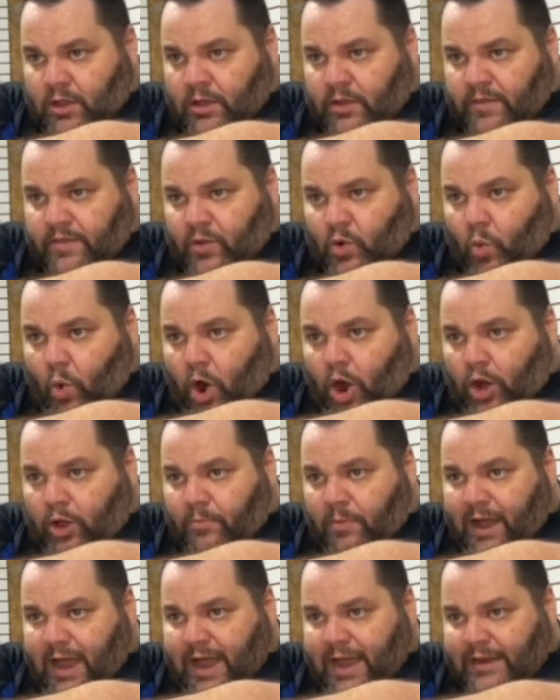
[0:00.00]
the wall
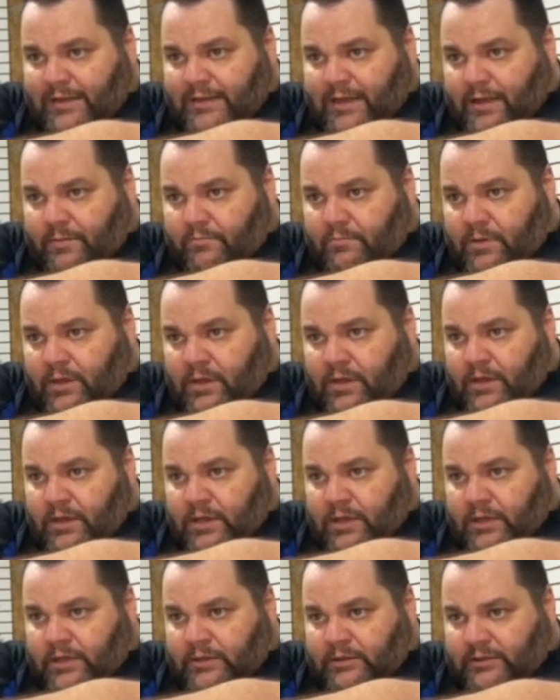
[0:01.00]
behind them
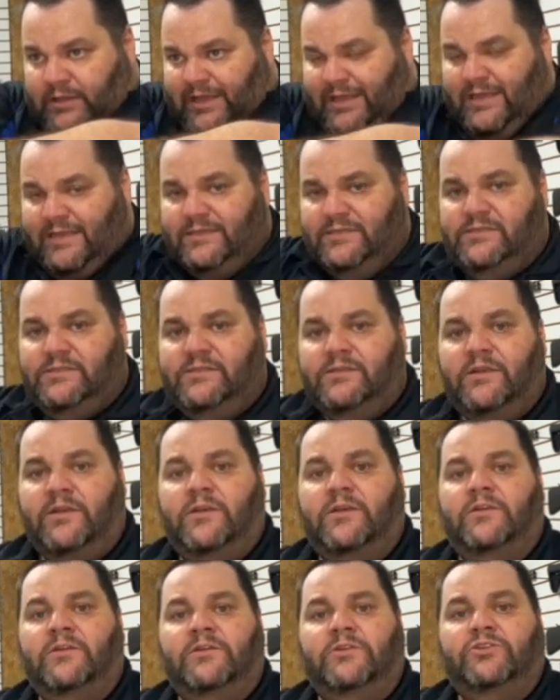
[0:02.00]
leads
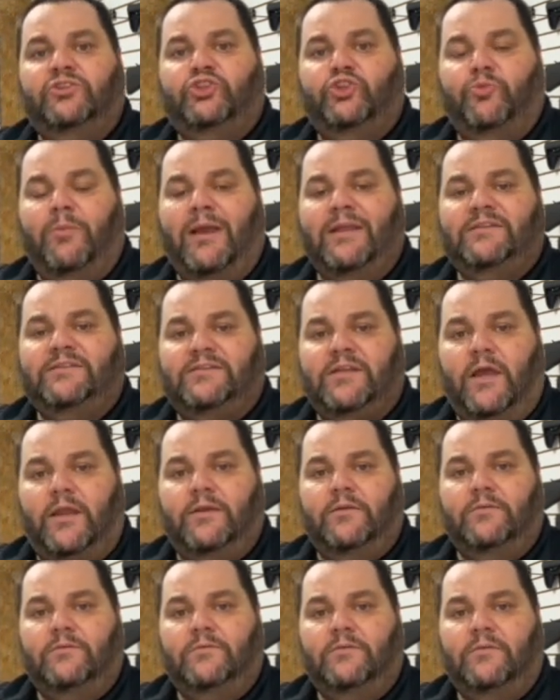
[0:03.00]
to my
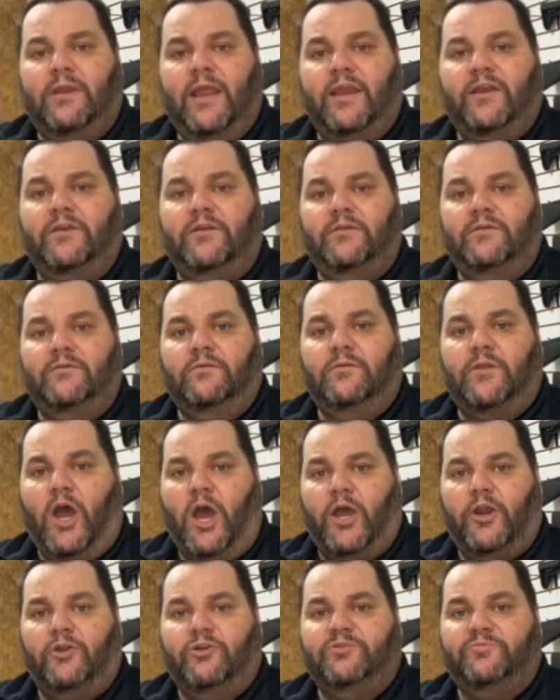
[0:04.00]
son and
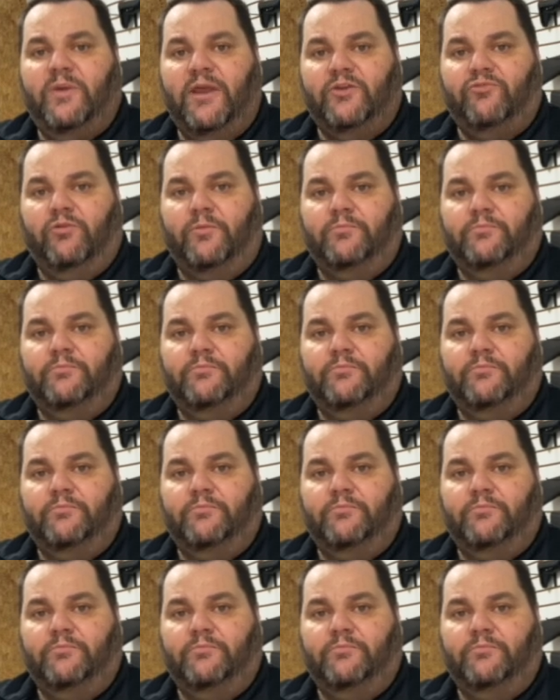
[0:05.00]
daughter's bedroom.